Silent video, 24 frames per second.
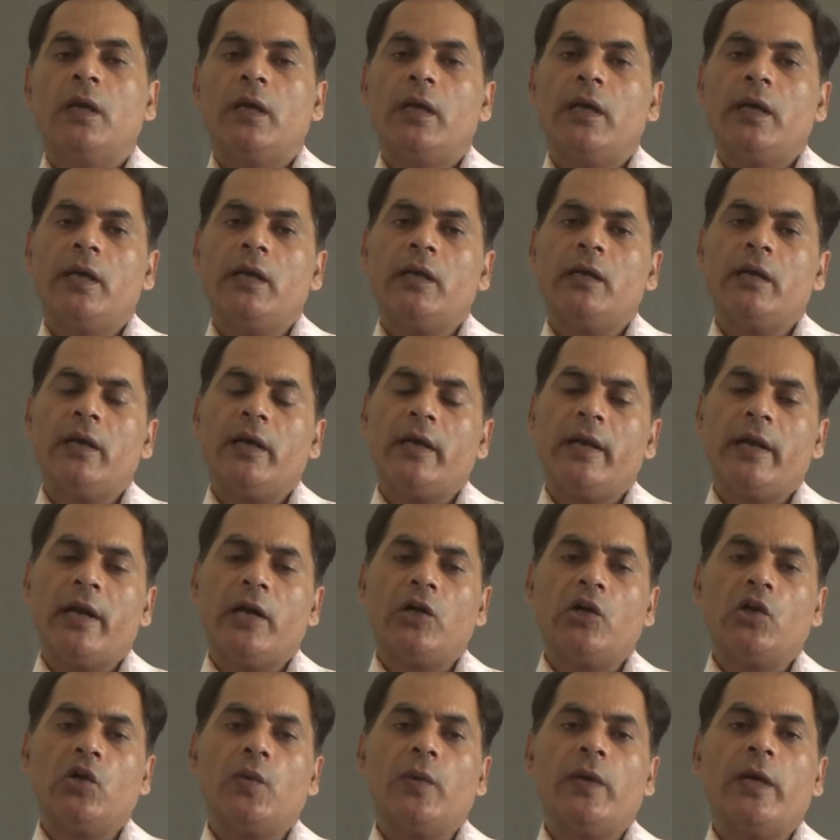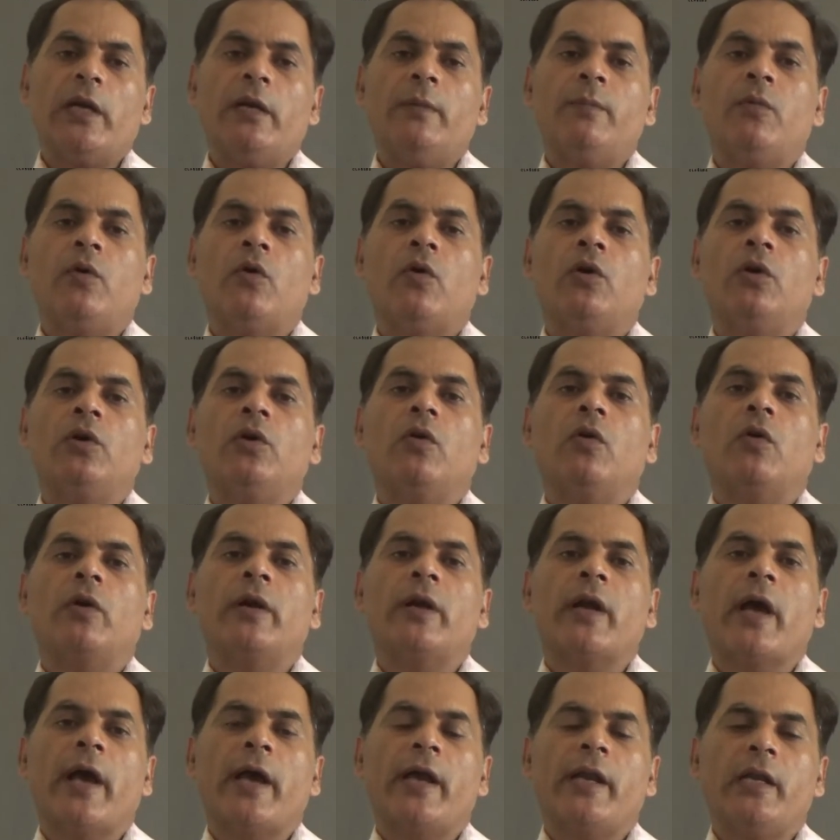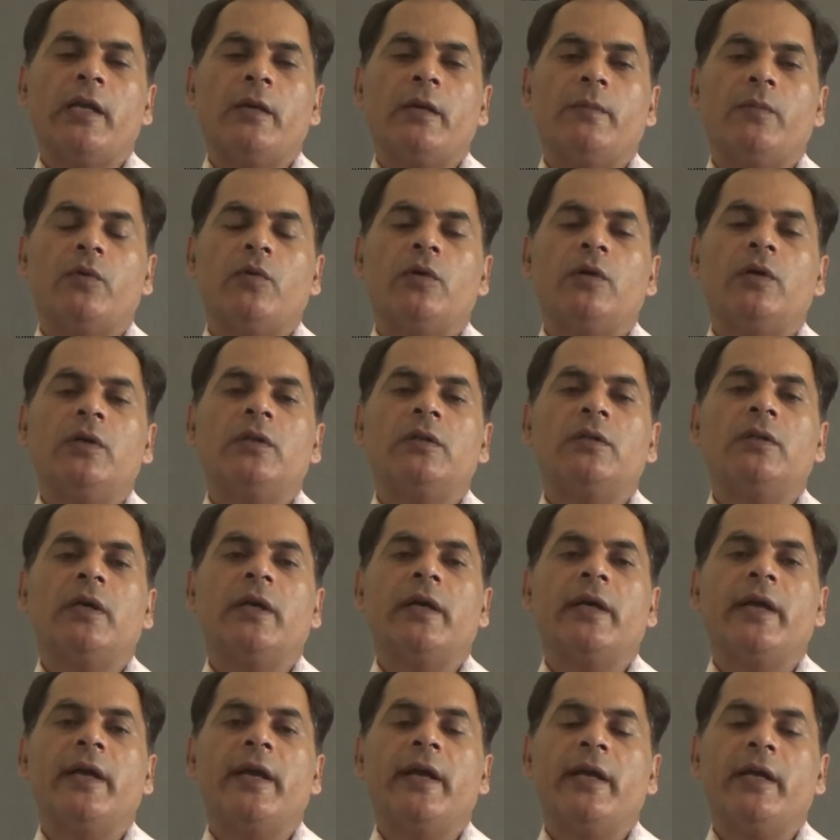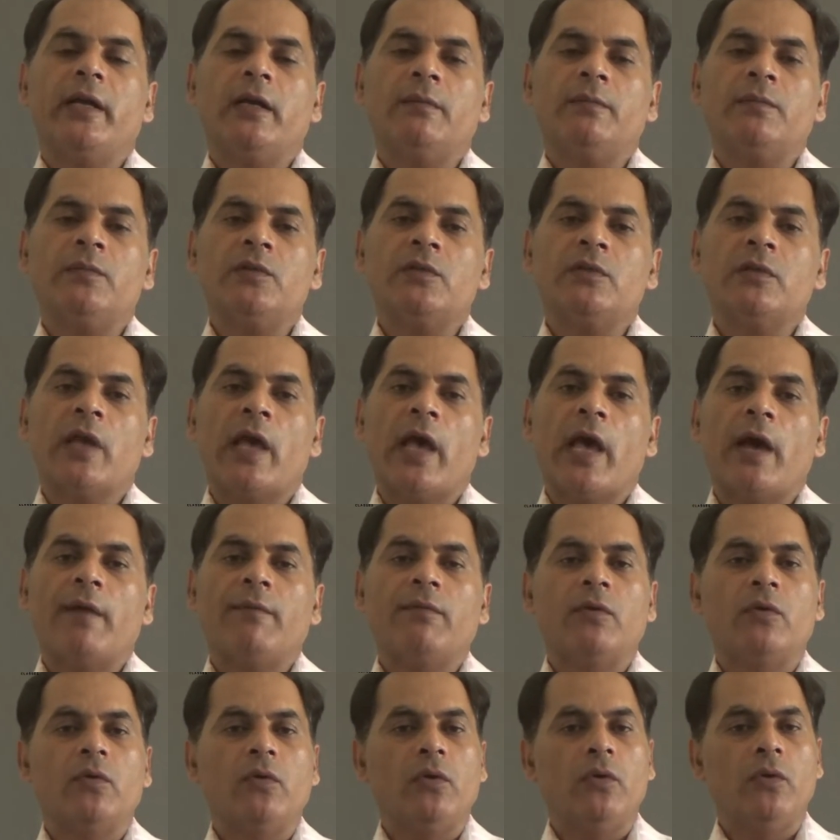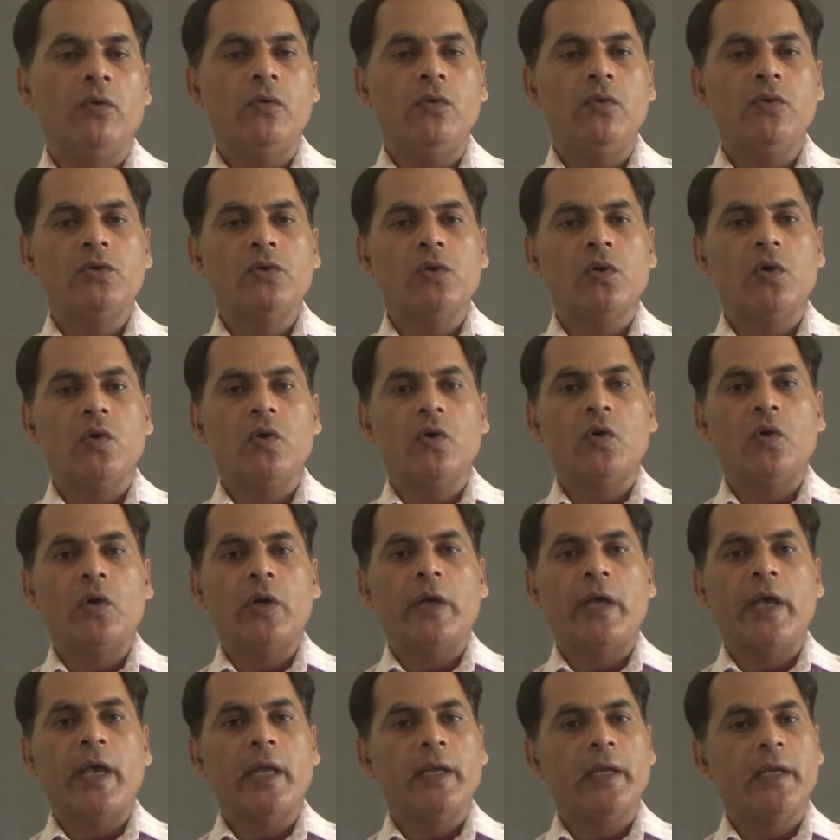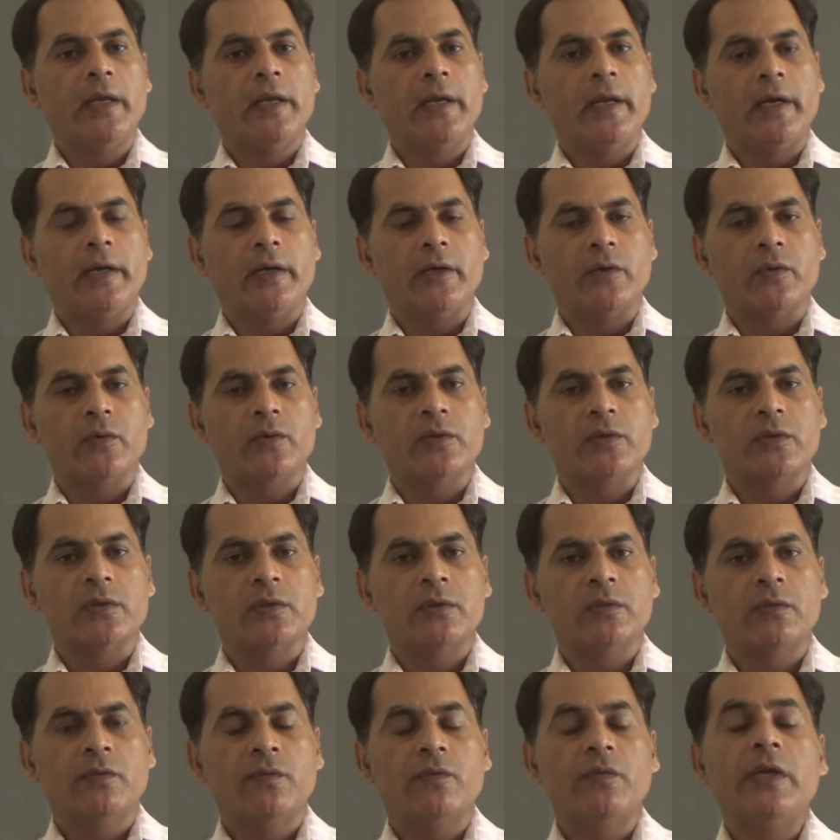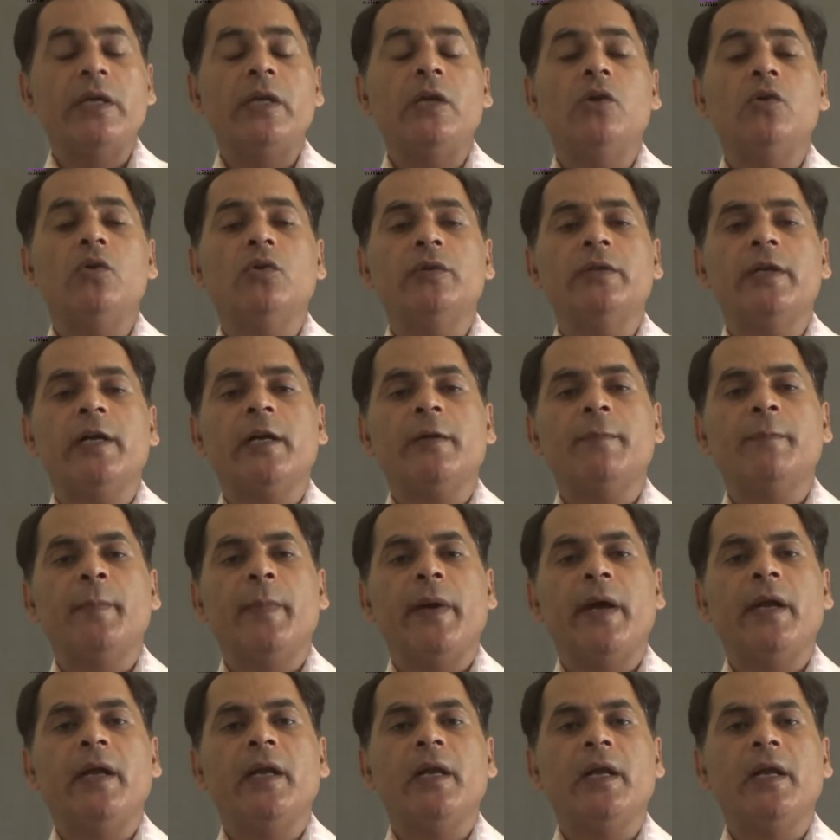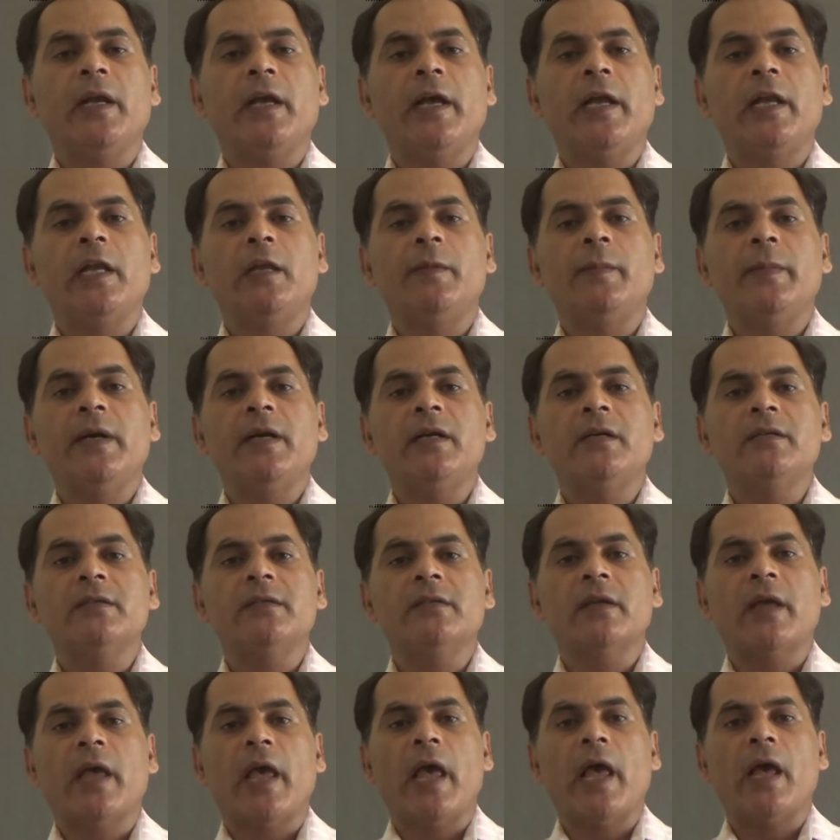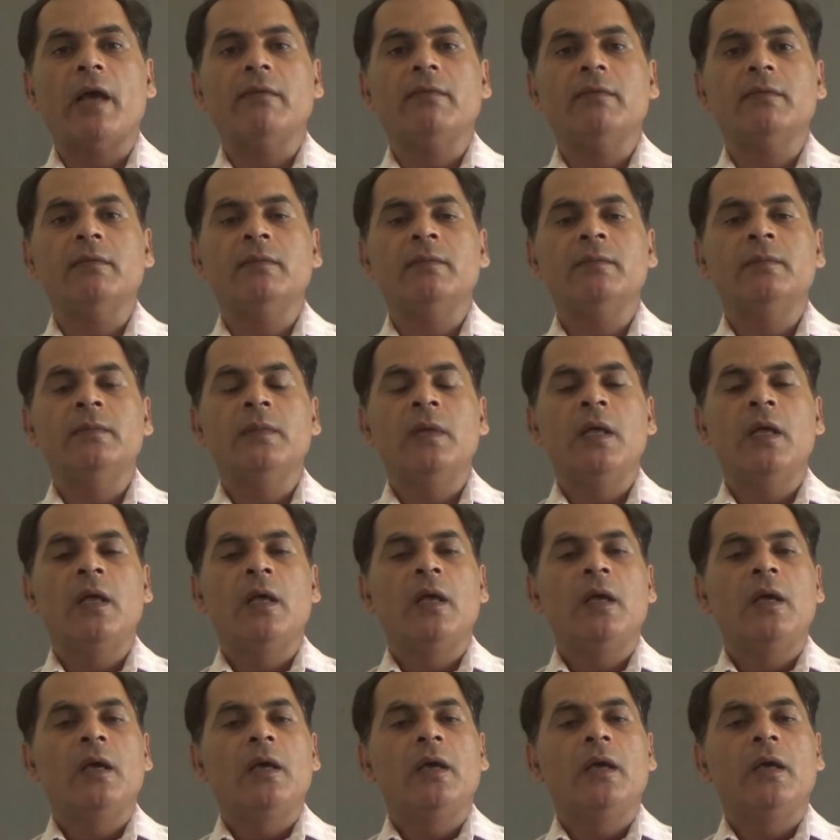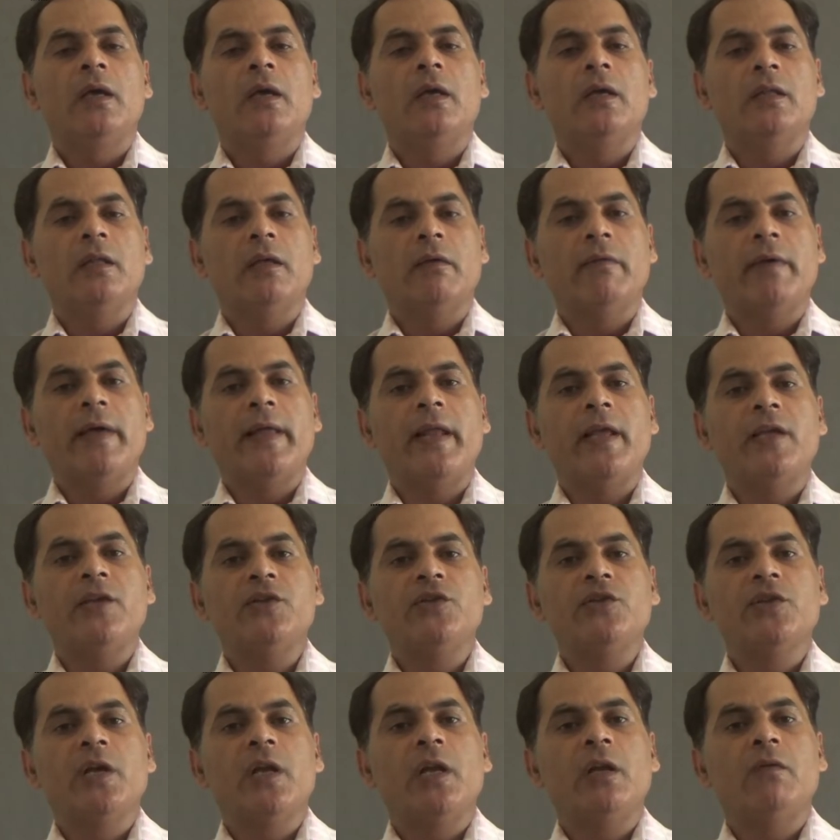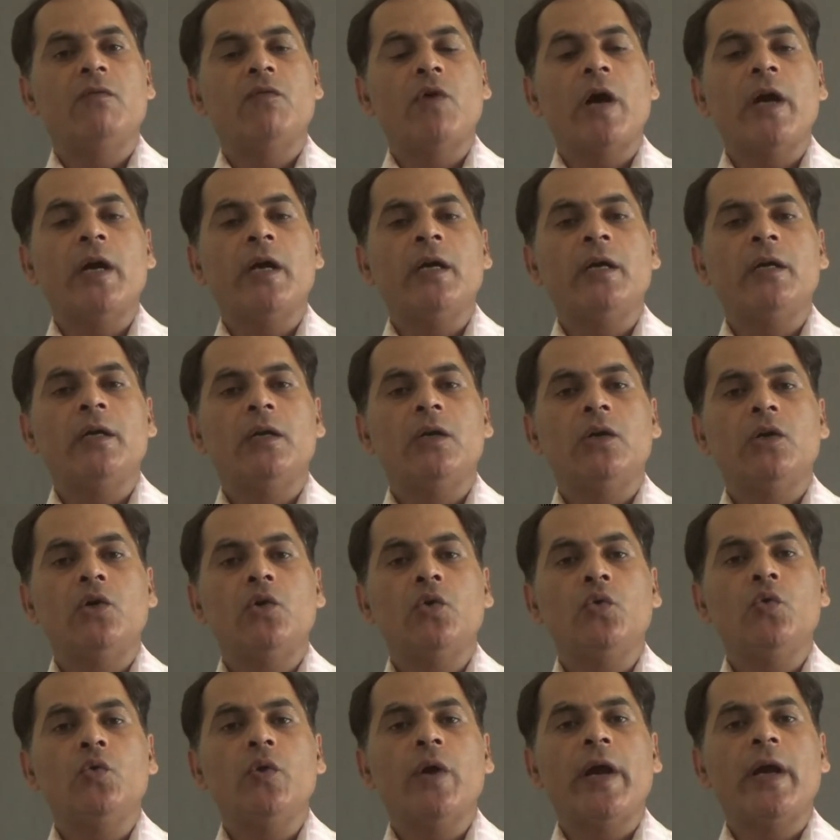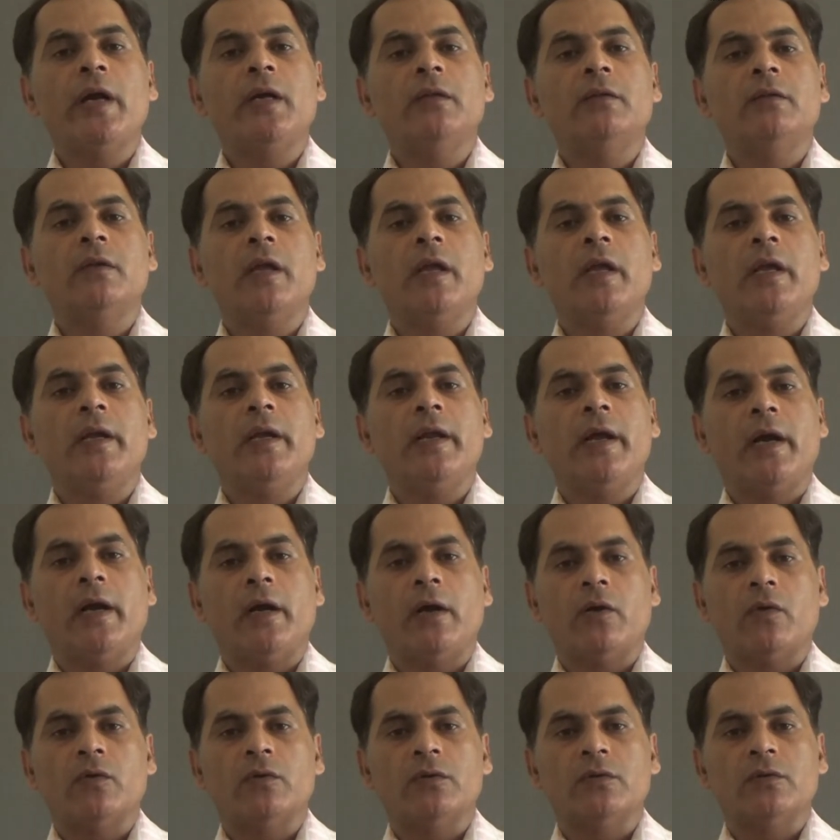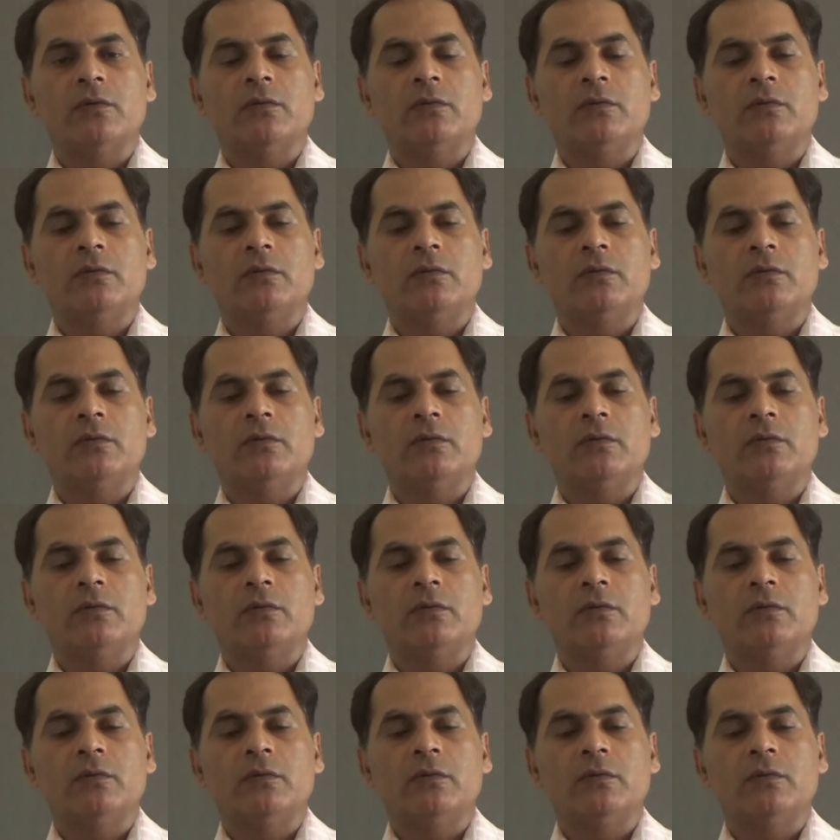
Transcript: In electrovalent bond or ionic bond, the atoms have to lose or gain electrons. We know that metal elements have in the valence shell 1, 2 and 3 electrons,